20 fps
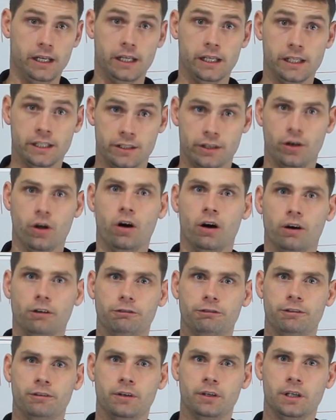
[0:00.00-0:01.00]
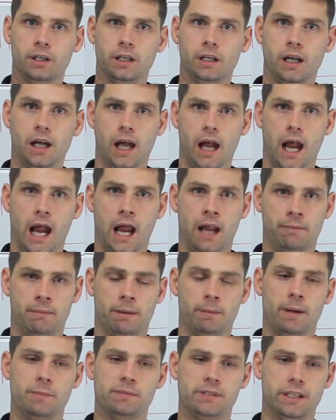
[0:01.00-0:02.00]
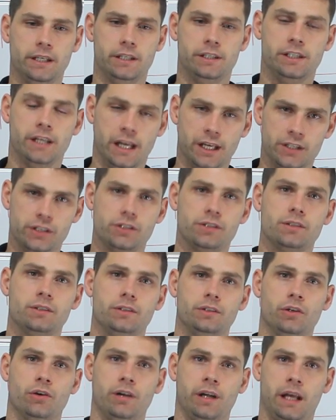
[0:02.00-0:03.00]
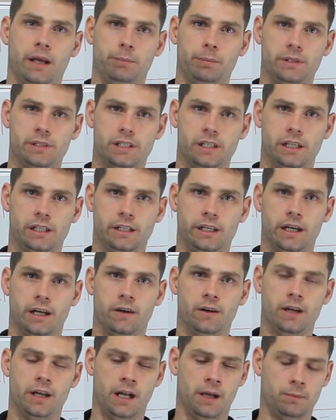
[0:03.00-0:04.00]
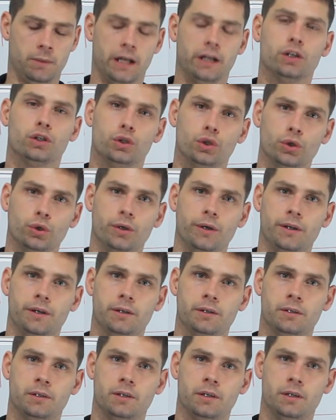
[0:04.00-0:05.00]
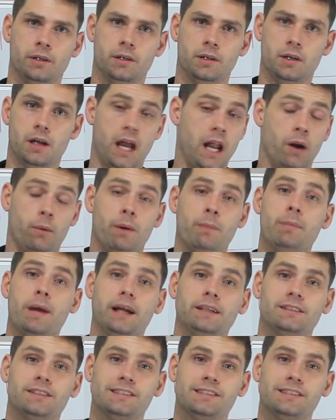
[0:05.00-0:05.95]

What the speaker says: "Is it off?" And my mum said, "Yes, you're an amputee now." And I'm like, "Good." And I went back to